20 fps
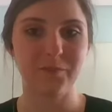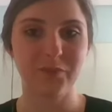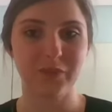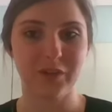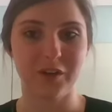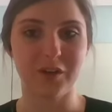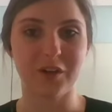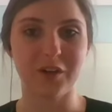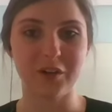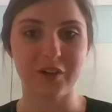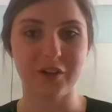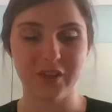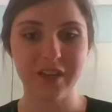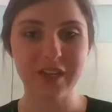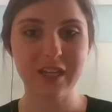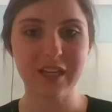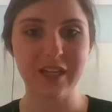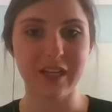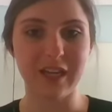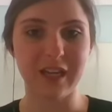hard
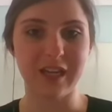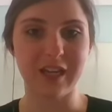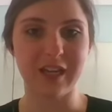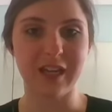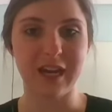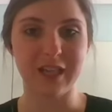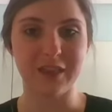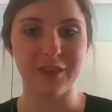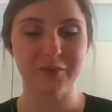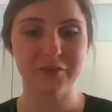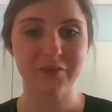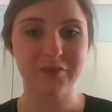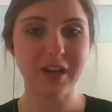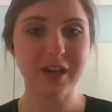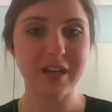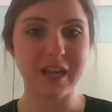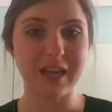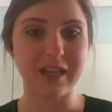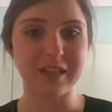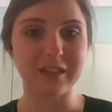thinking at the front
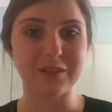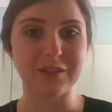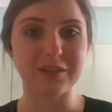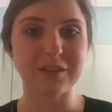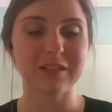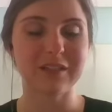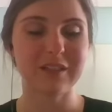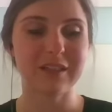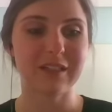end